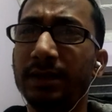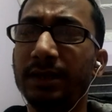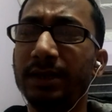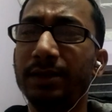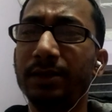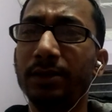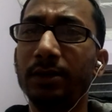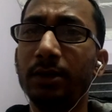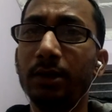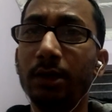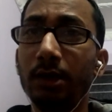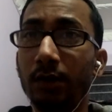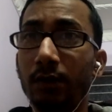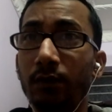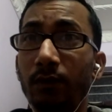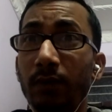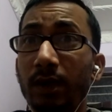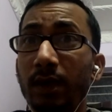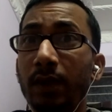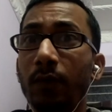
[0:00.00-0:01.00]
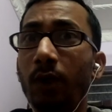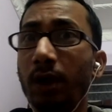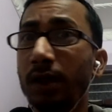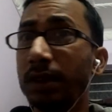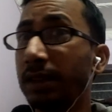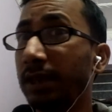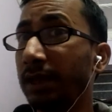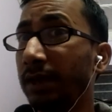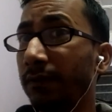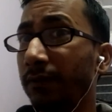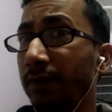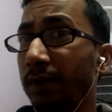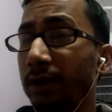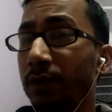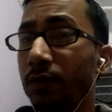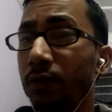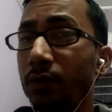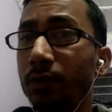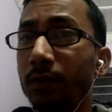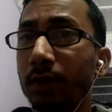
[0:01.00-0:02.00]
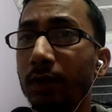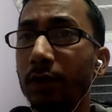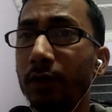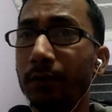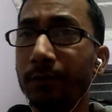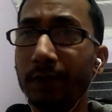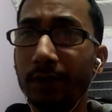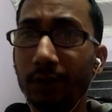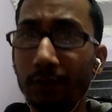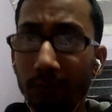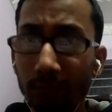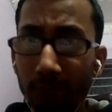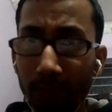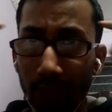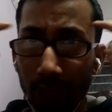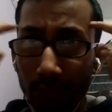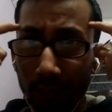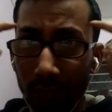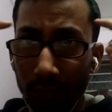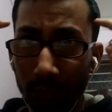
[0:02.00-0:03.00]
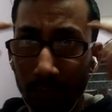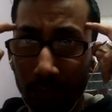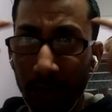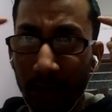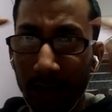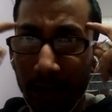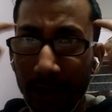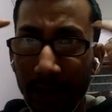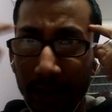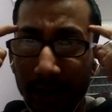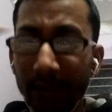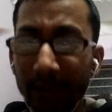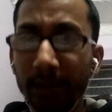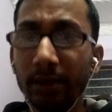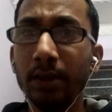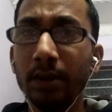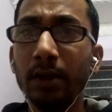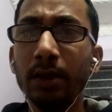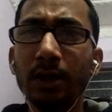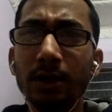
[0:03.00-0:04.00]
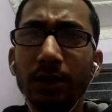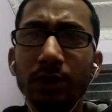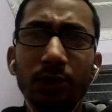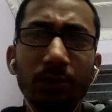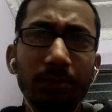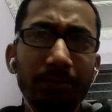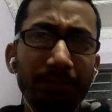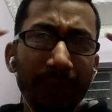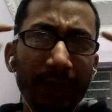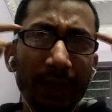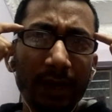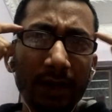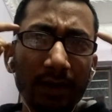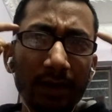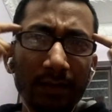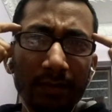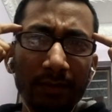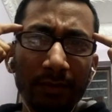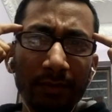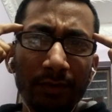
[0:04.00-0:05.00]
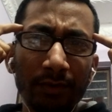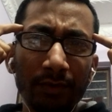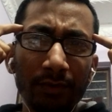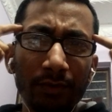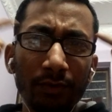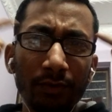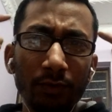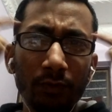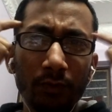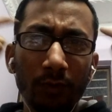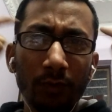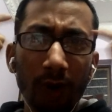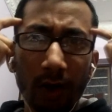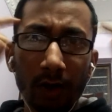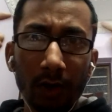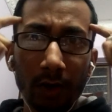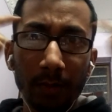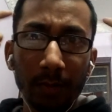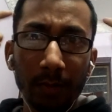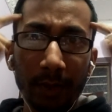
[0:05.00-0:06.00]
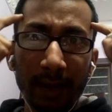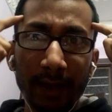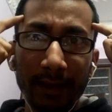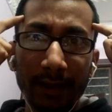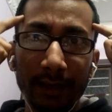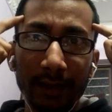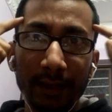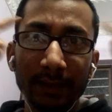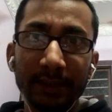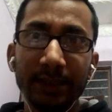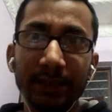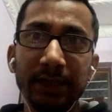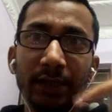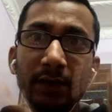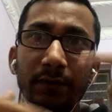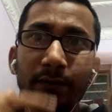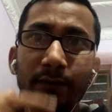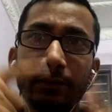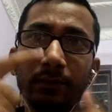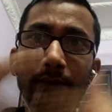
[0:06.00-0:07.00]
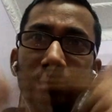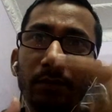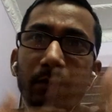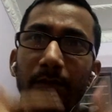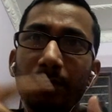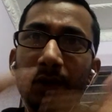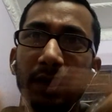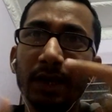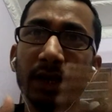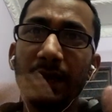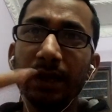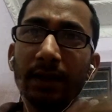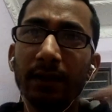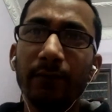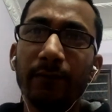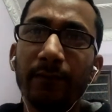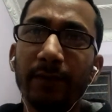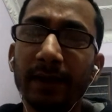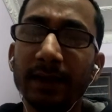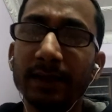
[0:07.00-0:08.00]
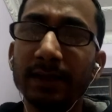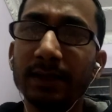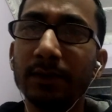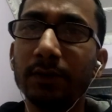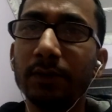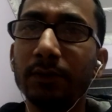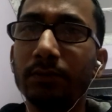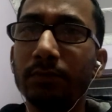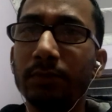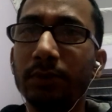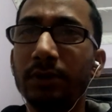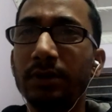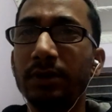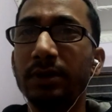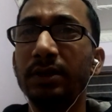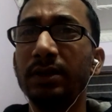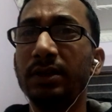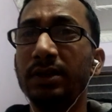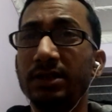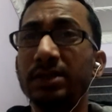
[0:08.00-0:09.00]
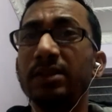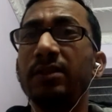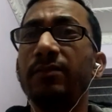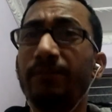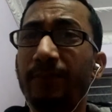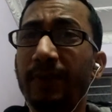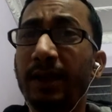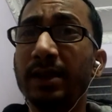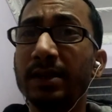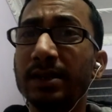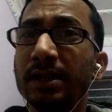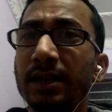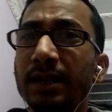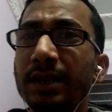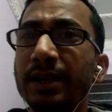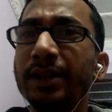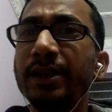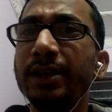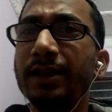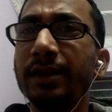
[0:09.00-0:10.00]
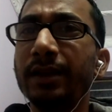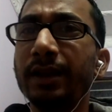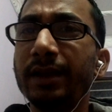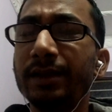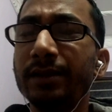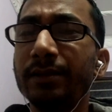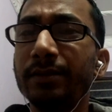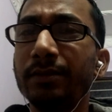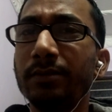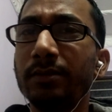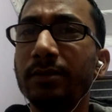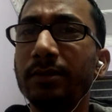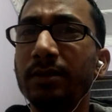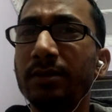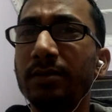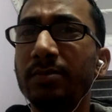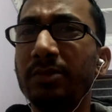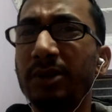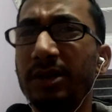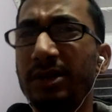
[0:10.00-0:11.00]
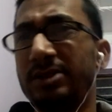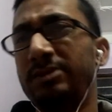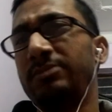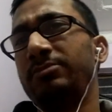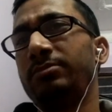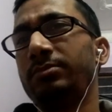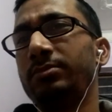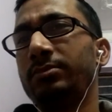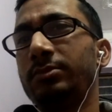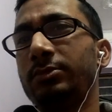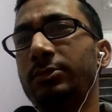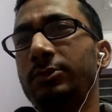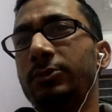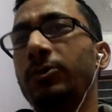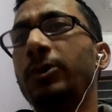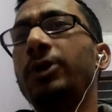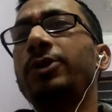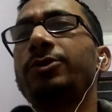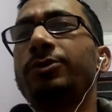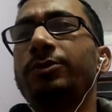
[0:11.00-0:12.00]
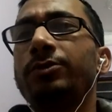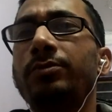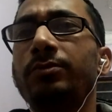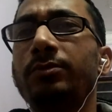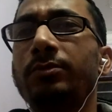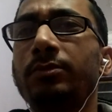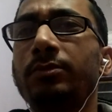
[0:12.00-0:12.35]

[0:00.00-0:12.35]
right? Only what thing will go along with you? Your mind, right? So better to do work on mind instead of mugging up facts and all. Some facts are needed, right? But what to do?